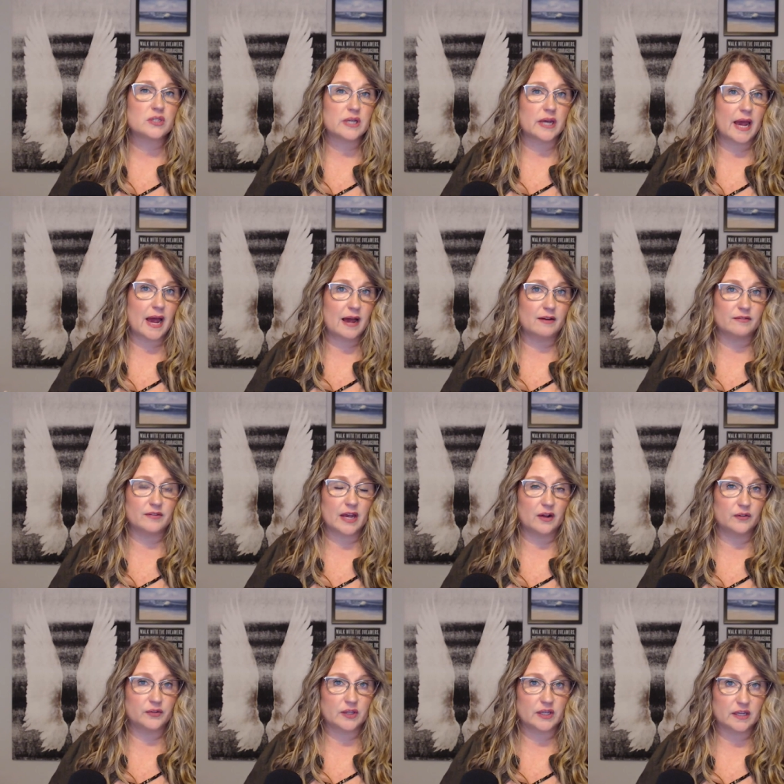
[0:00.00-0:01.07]
to have
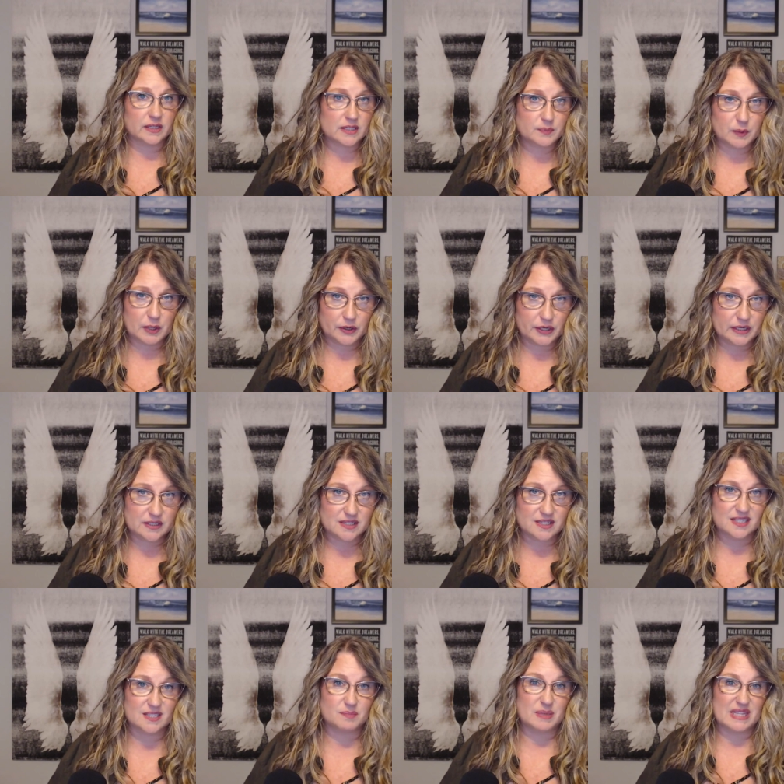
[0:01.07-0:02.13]
healthy
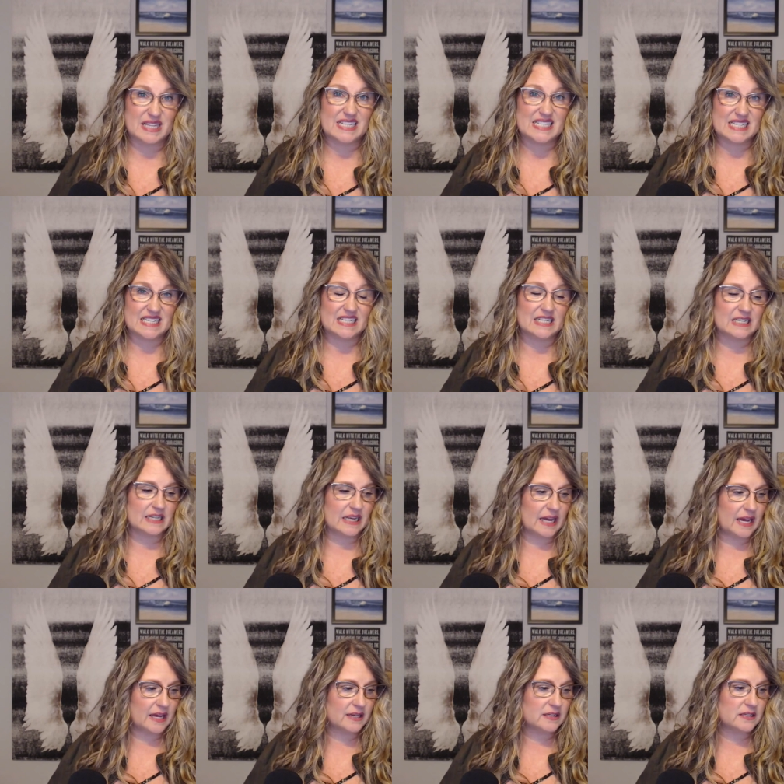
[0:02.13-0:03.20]
experiences, but they didn't
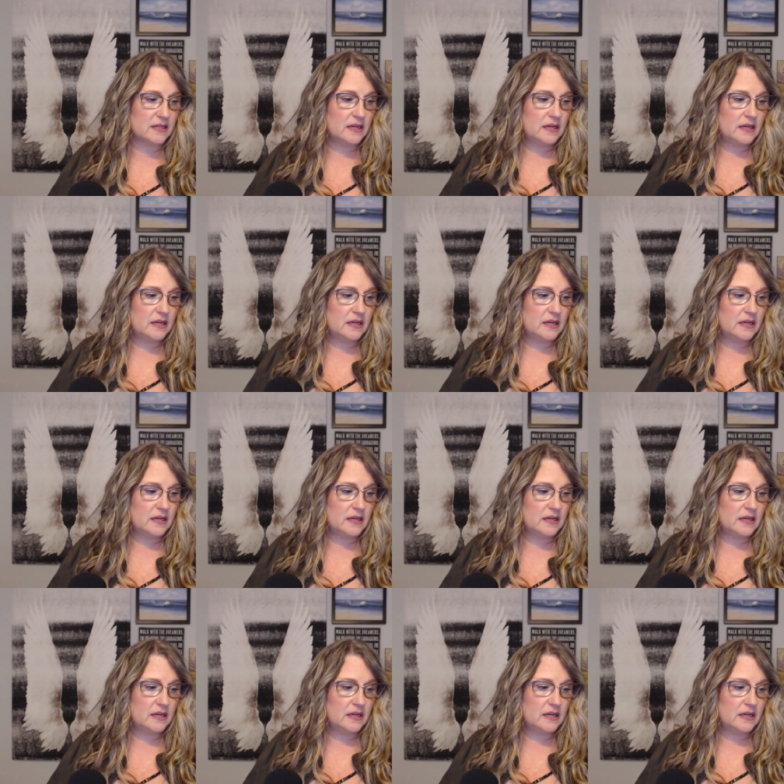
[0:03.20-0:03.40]
get.